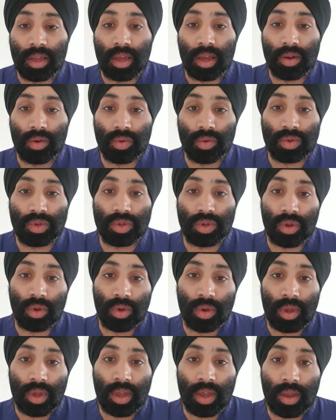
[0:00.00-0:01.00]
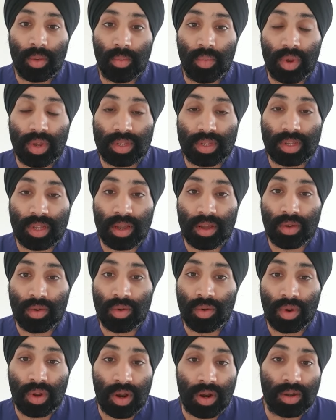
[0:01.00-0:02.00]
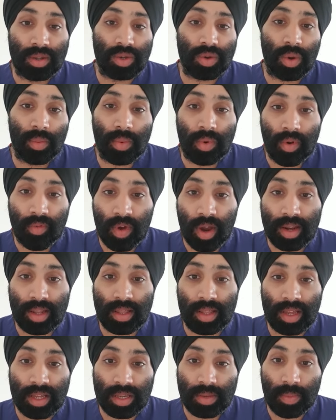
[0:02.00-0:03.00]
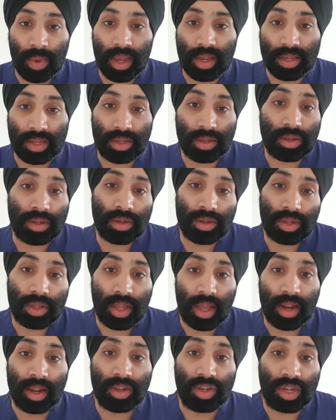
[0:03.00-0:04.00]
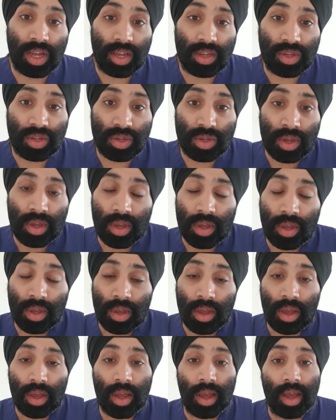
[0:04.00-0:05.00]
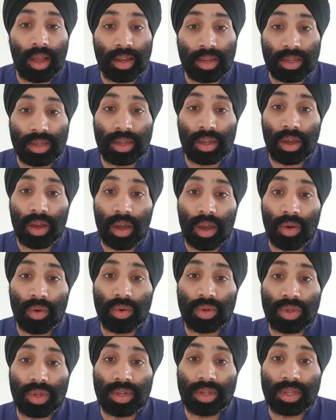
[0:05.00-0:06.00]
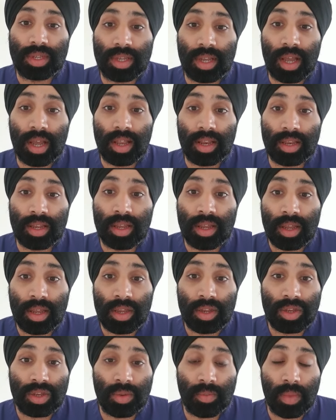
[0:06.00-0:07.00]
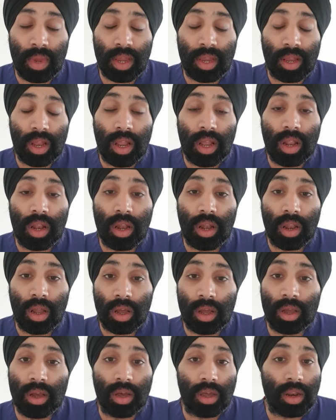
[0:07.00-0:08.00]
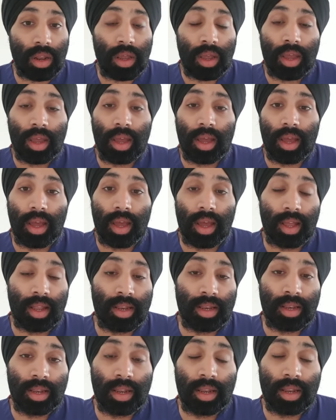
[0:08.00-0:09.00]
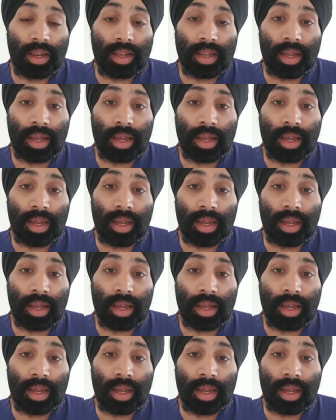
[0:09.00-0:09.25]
and also impressed at Gurdwaras for providing their space to the NHS, and I also understand to make langar and